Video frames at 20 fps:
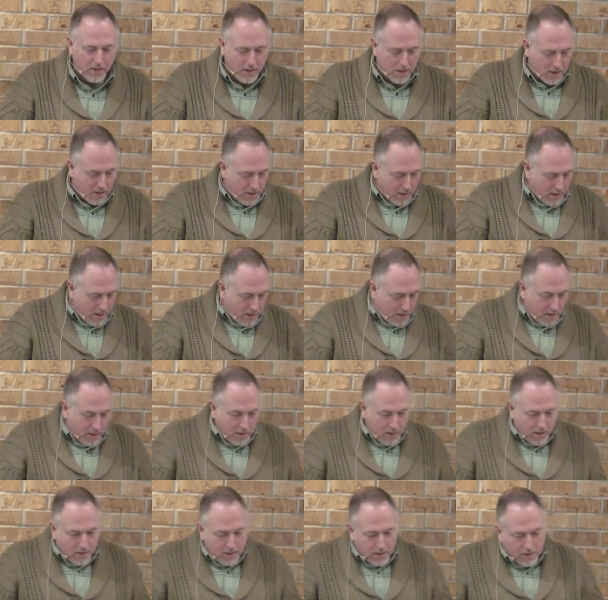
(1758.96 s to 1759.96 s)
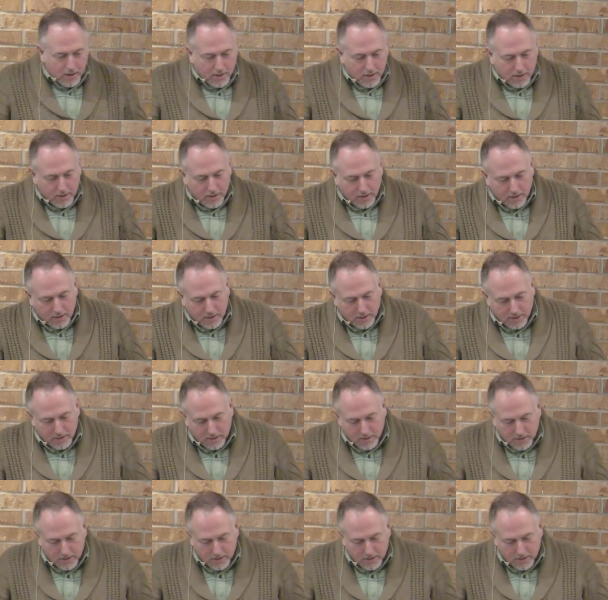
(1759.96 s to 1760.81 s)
(silence)